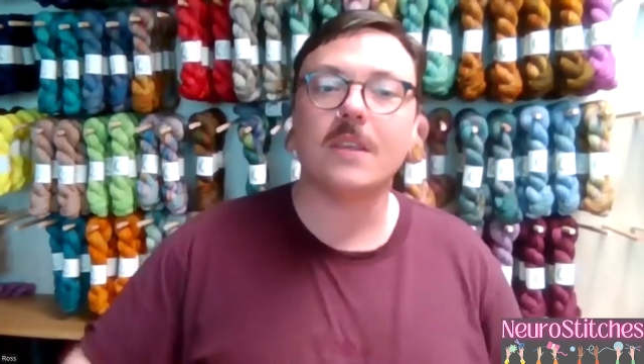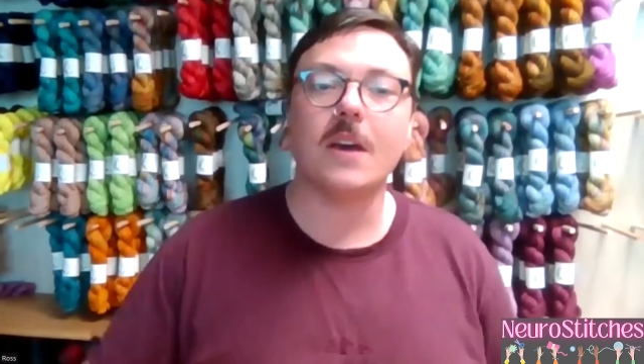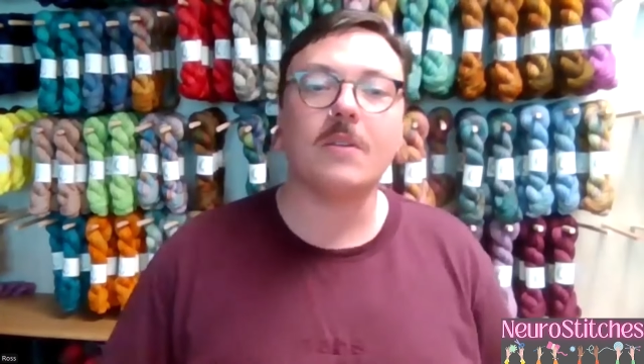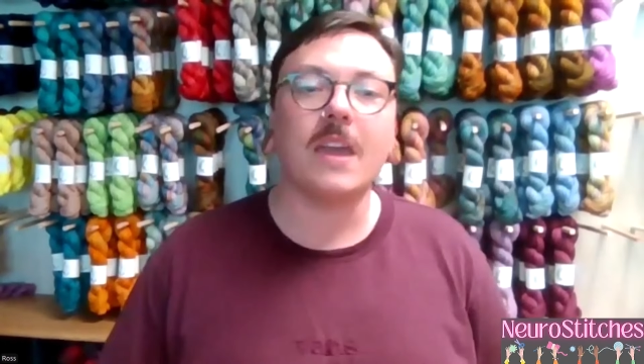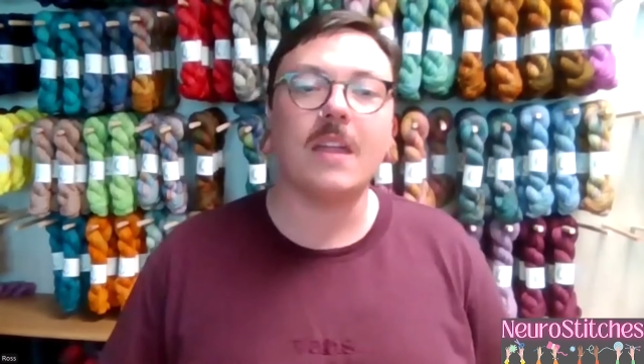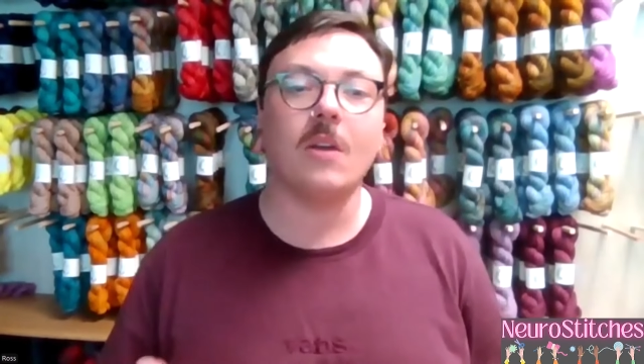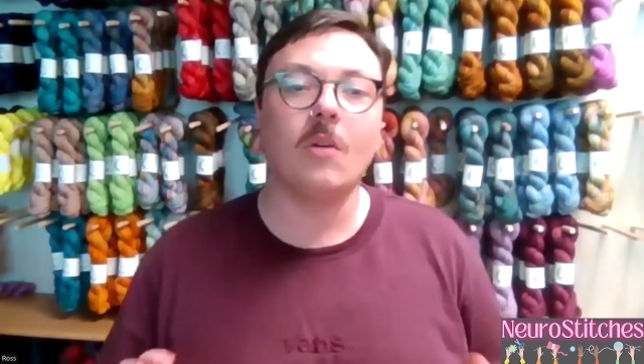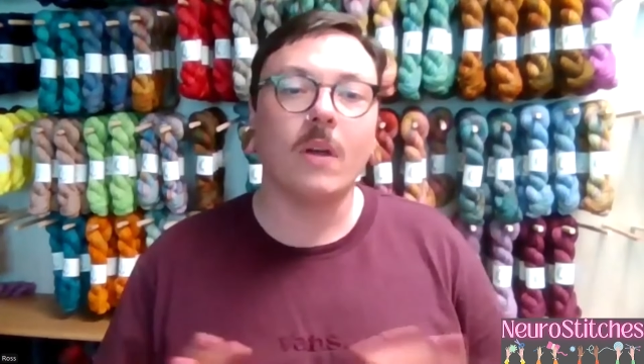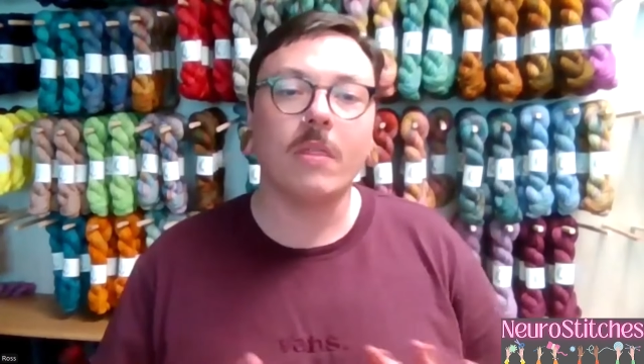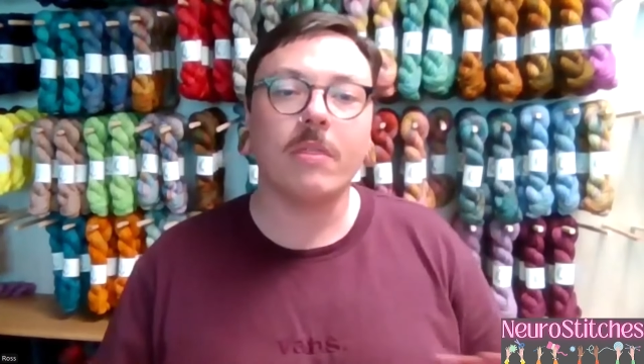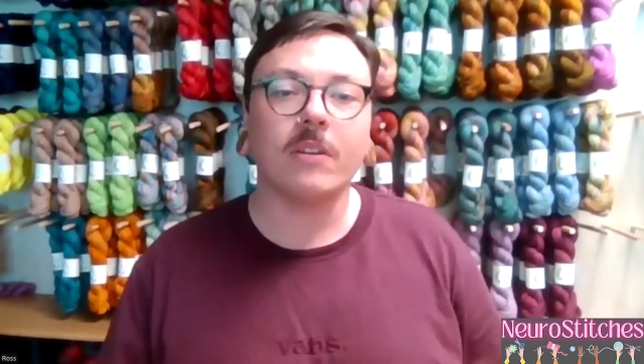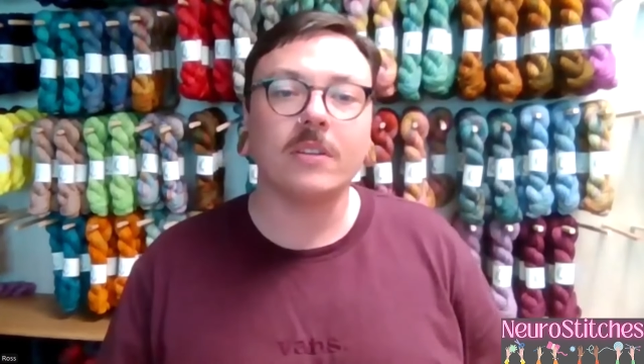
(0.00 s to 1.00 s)
that I'll get like
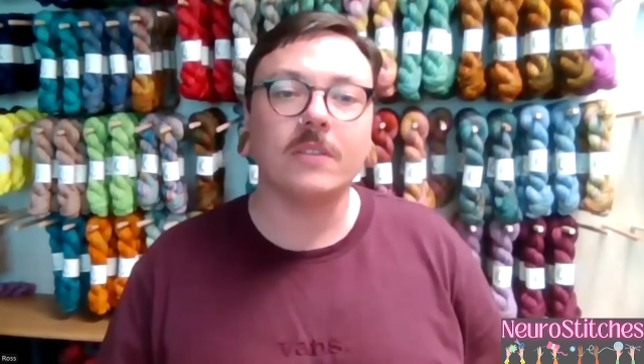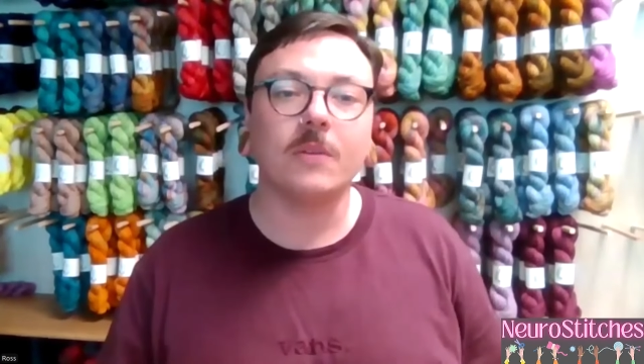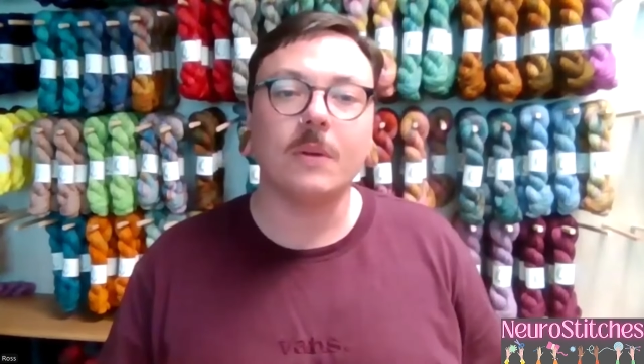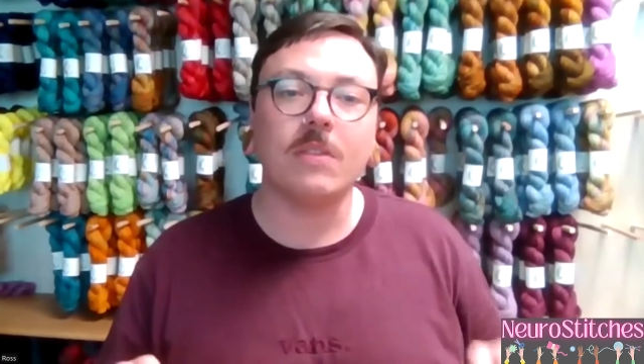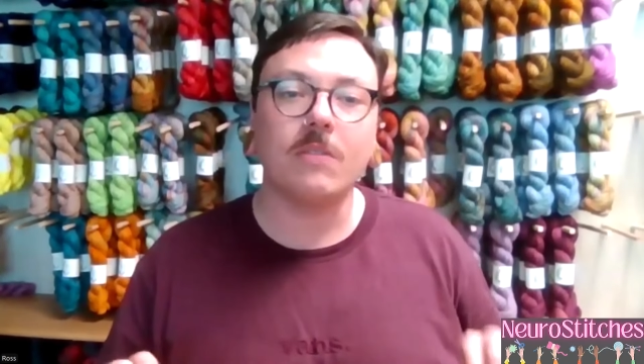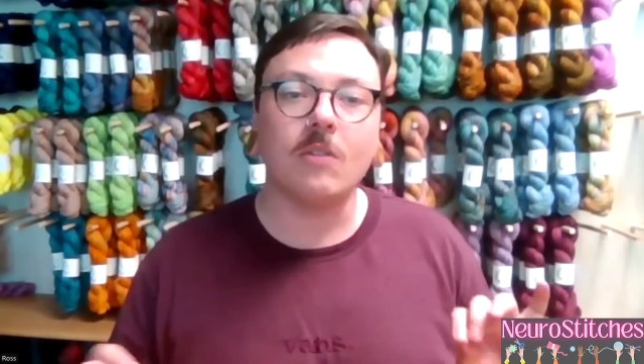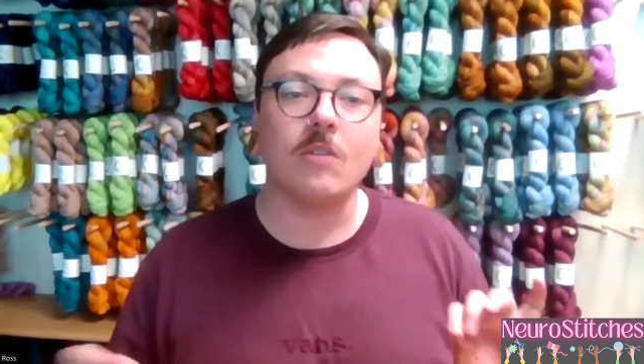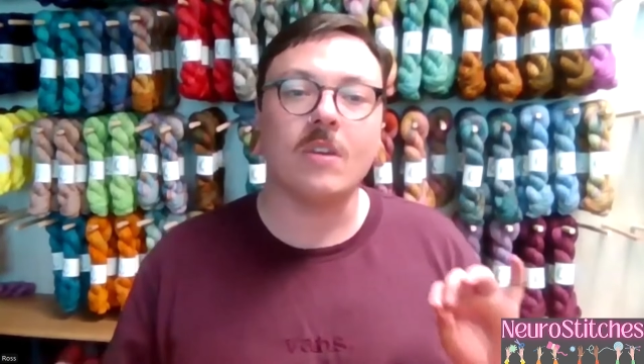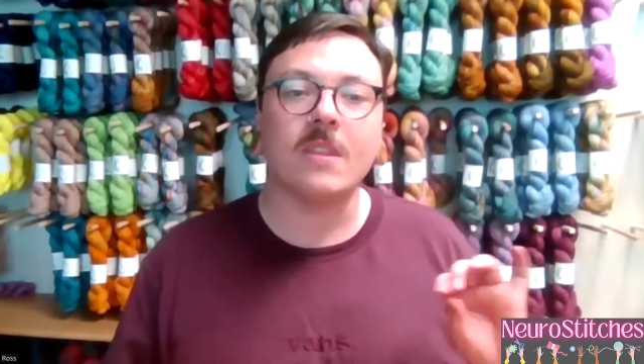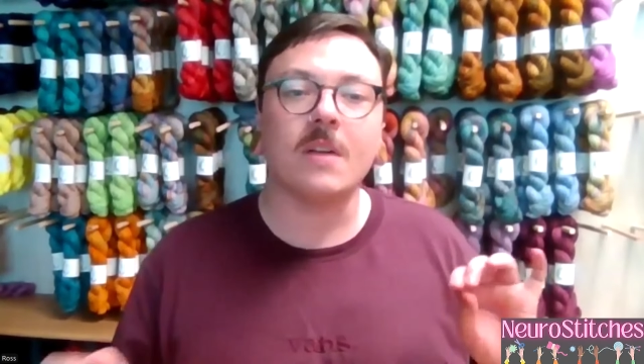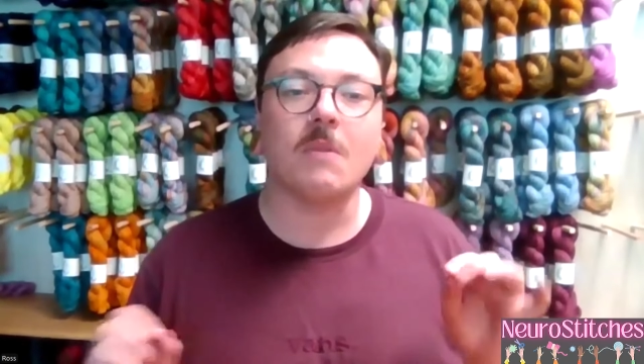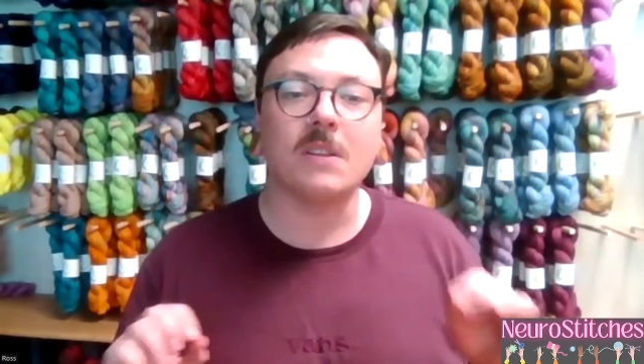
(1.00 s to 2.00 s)
one third of the way through,
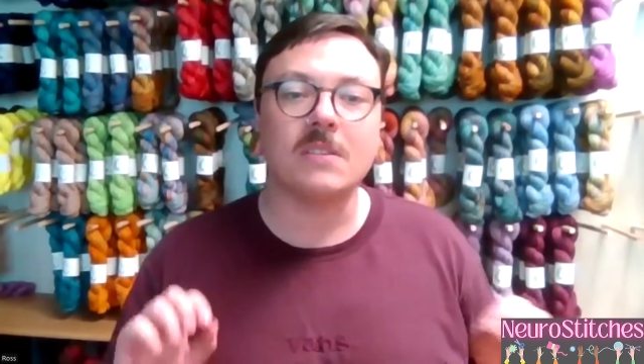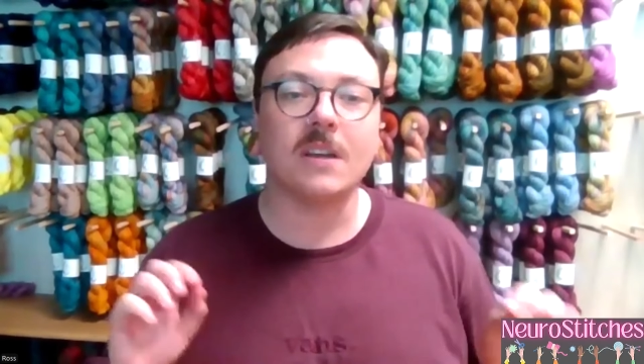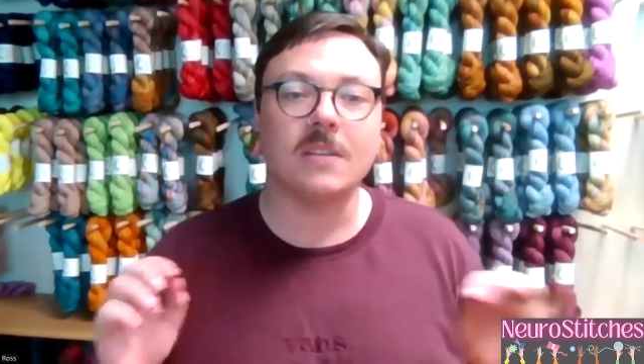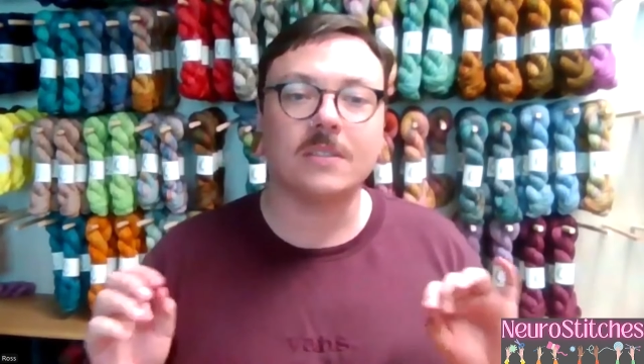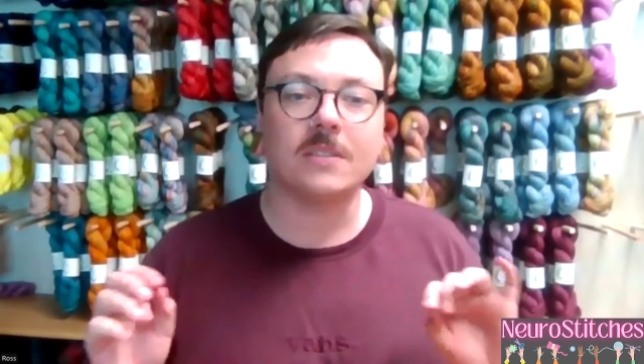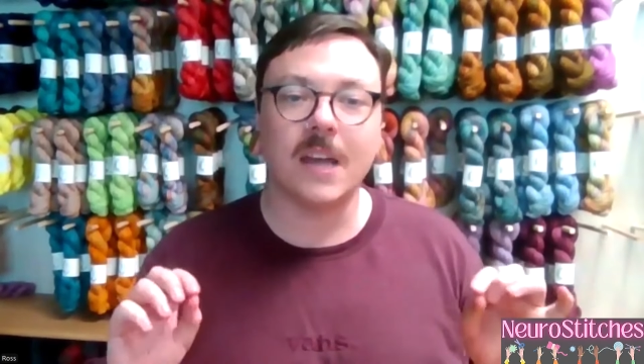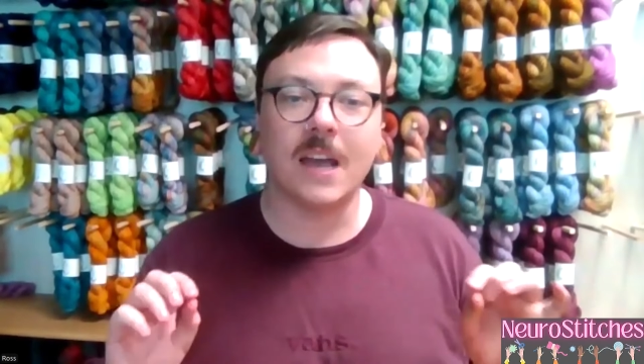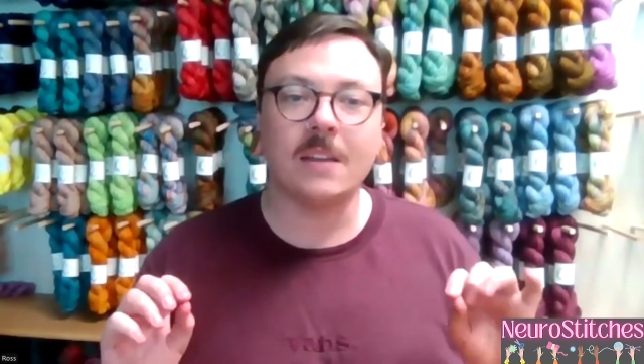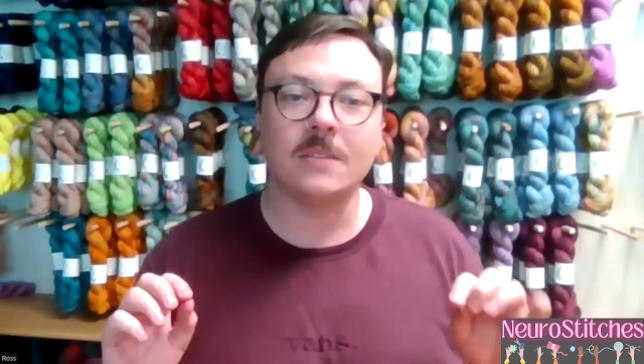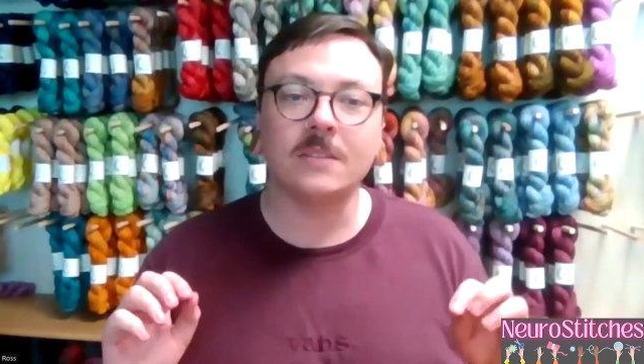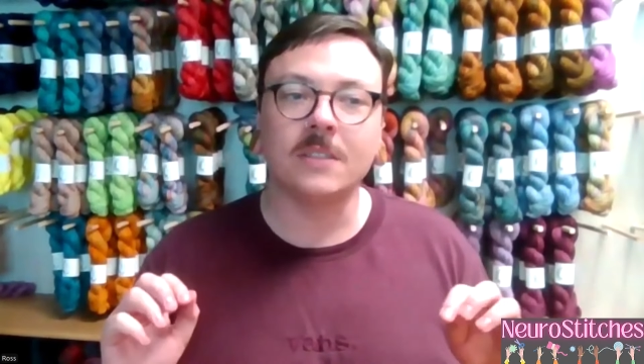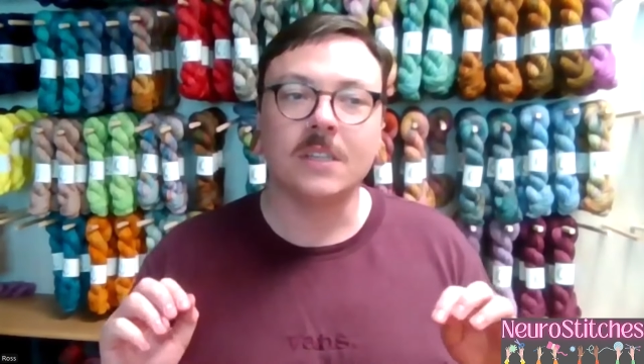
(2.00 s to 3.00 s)
and then once I
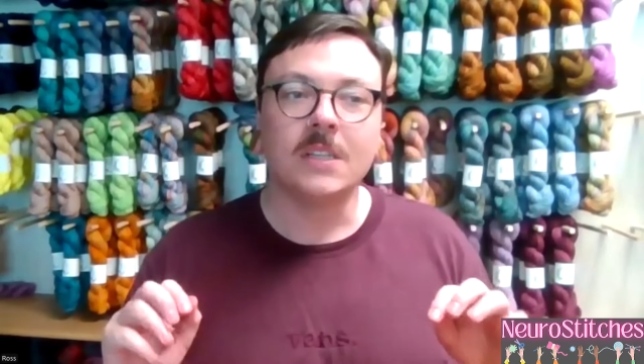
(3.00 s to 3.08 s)
understand